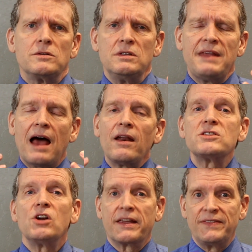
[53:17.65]
Now
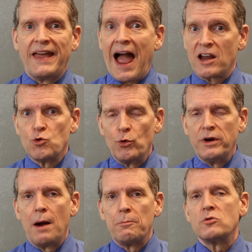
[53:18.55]
let's look at the actual
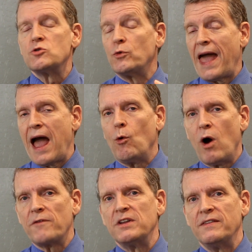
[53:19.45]
numbers on how
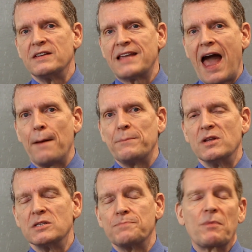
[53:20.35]
often this
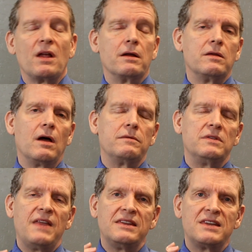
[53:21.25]
happens.
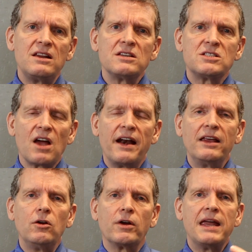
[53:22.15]
They did a study
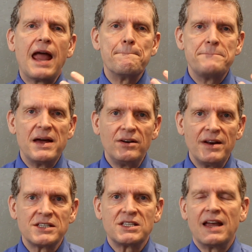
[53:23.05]
looking at
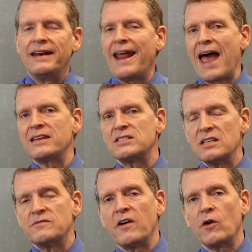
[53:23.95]
Benlysta and asked
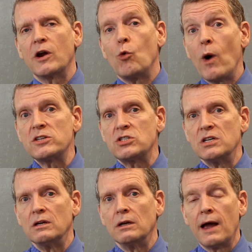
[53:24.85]
this very
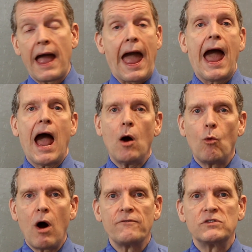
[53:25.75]
question: how
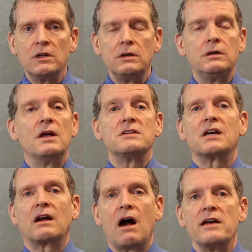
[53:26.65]
often does
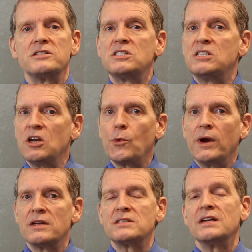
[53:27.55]
it cause
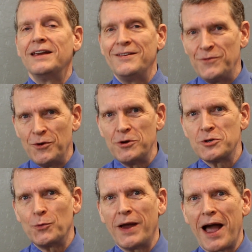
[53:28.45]
serious
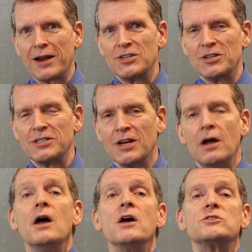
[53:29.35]
infusion reactions?
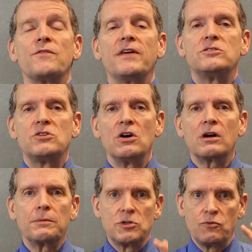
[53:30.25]
So they
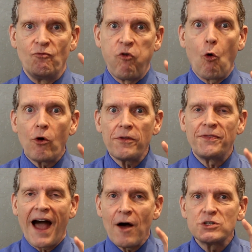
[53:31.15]
took
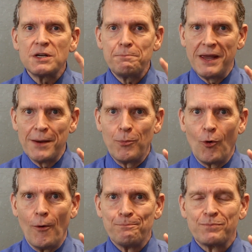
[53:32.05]
4,000
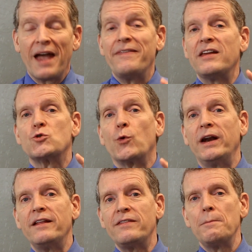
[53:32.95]
people and they
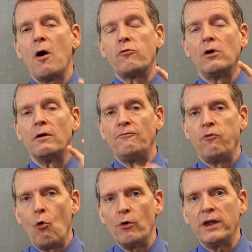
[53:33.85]
treated them over a
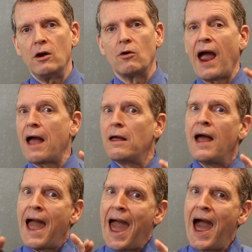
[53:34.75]
full year.
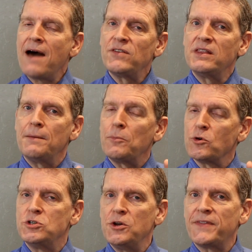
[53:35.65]
Half of them, or
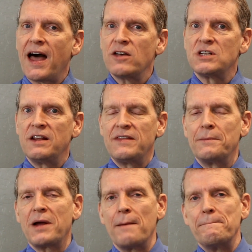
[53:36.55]
2,000 of
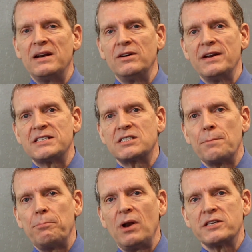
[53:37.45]
them, got
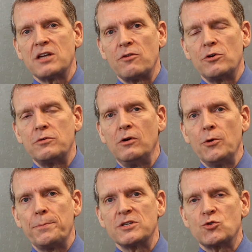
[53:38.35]
Benlysta plus other
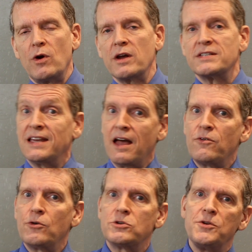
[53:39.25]
lupus drugs. The
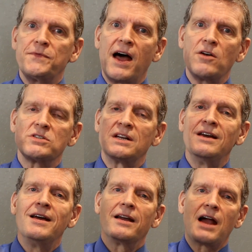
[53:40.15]
other 2,000
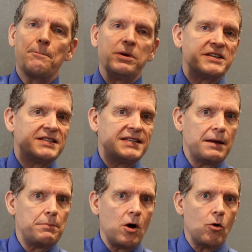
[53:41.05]
got
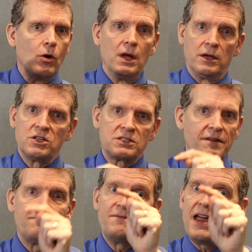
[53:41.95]
placebo, just a
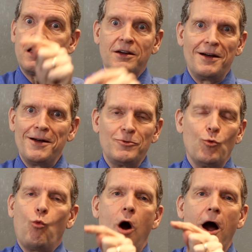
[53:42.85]
fake
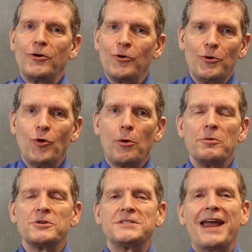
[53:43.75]
water or
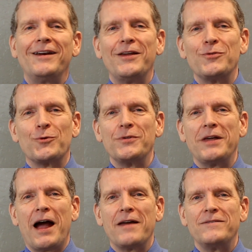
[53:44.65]
normal saline through the
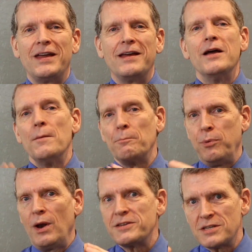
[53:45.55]
IV,
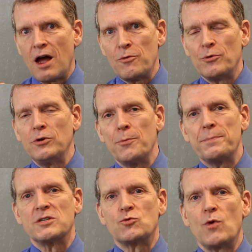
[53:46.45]
plus other
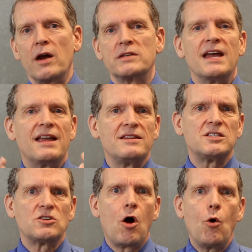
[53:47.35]
lupus drugs, and
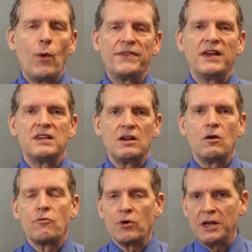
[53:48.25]
saw what they did
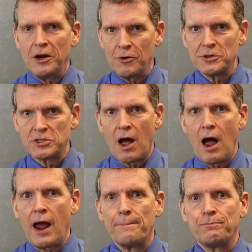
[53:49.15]
over a year's
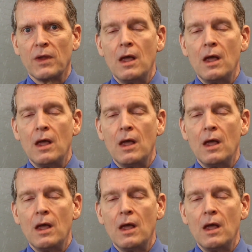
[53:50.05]
time.